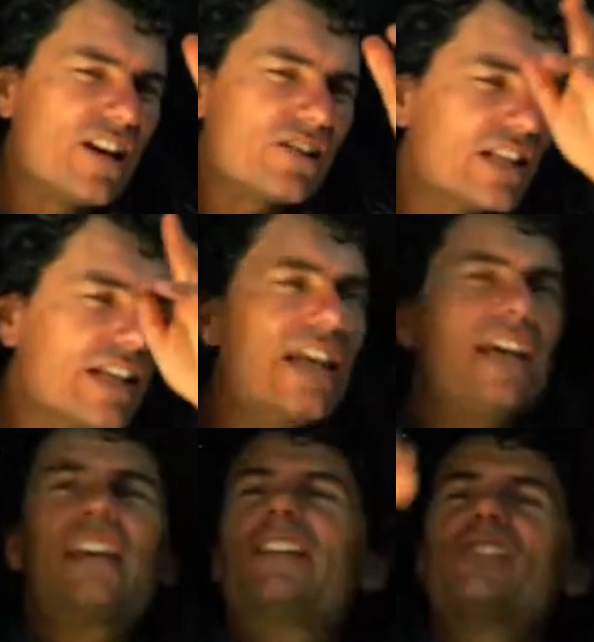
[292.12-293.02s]
guzzling
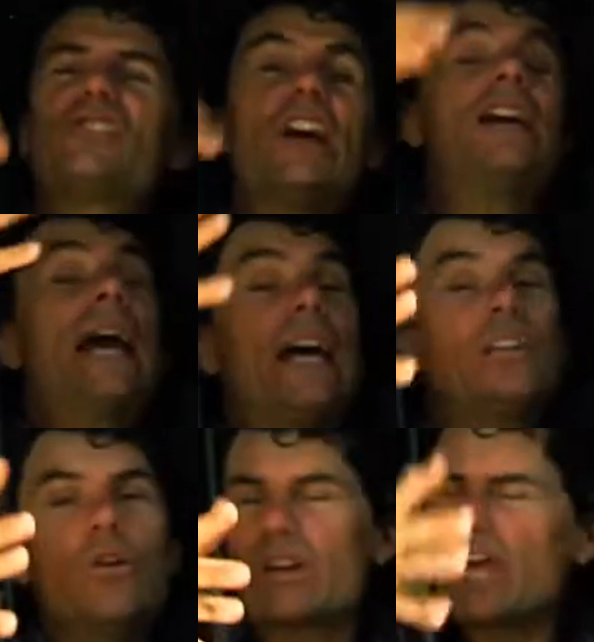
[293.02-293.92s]
air conditioner.
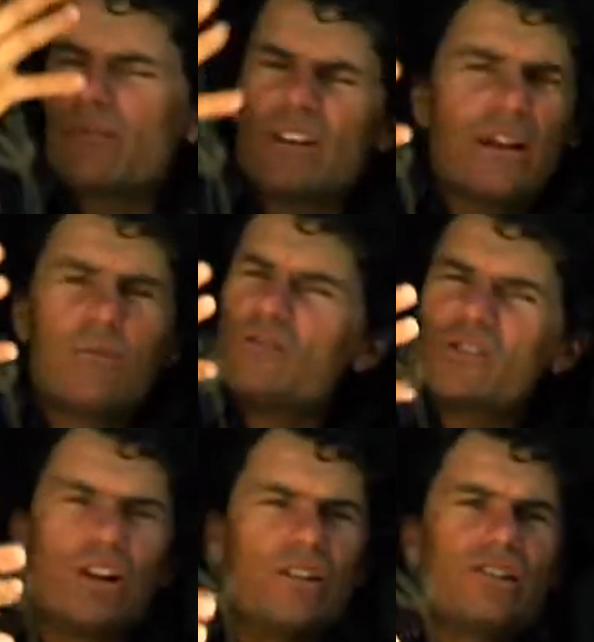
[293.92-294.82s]
And look, everything we've
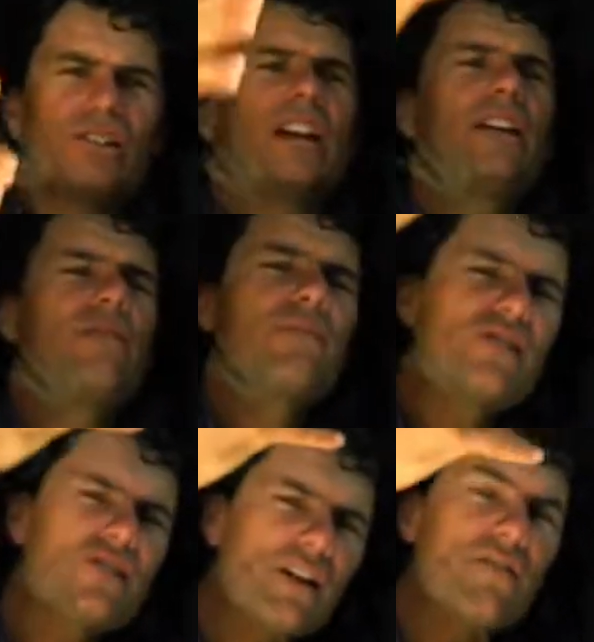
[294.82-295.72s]
shown you today, from the
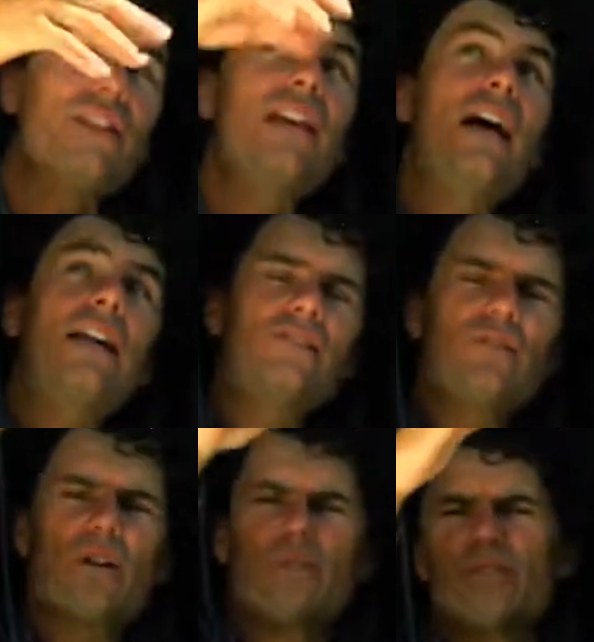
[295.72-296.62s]
stuff in the garden
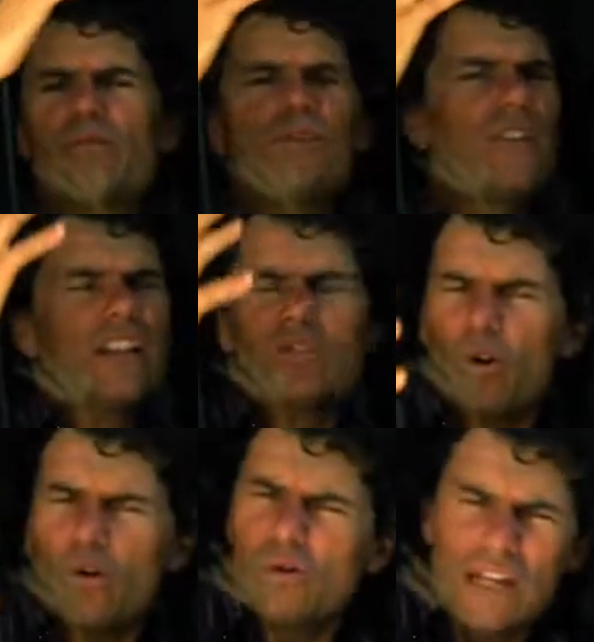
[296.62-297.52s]
to up on the roof, they're
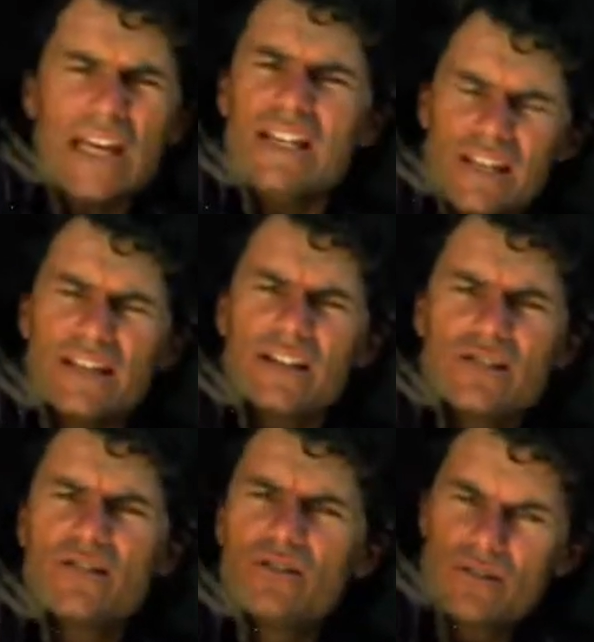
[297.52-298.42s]
all easy
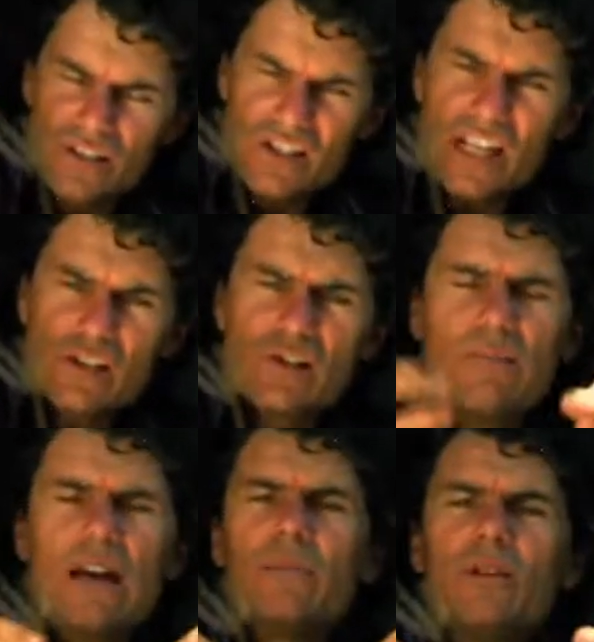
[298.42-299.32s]
things to do to slash your
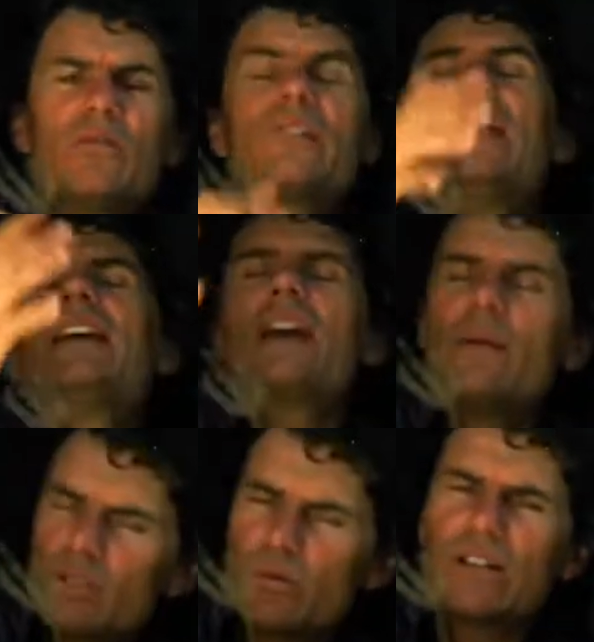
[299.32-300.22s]
power bills.
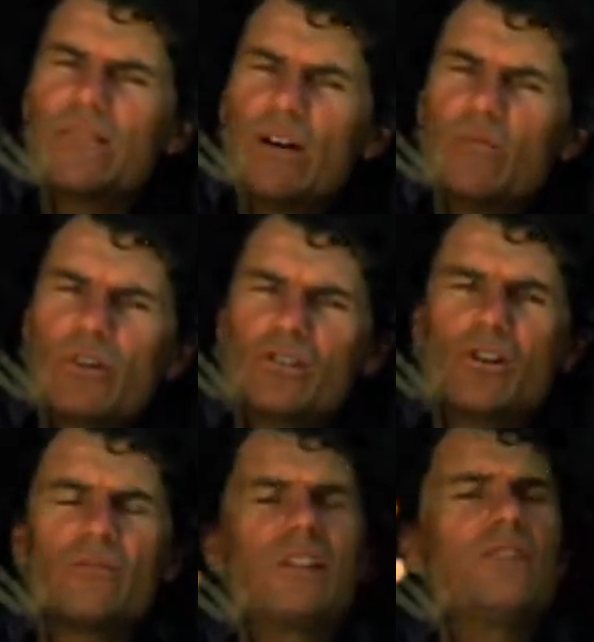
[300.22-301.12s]
Come to one of our
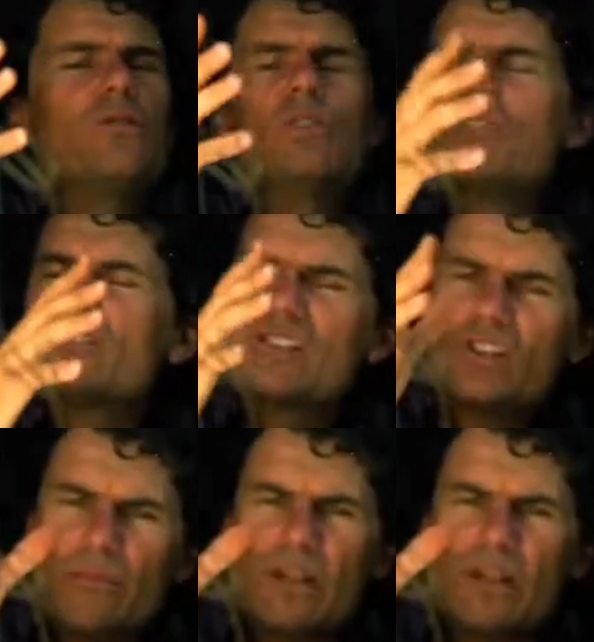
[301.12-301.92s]
workshops and you'll learn so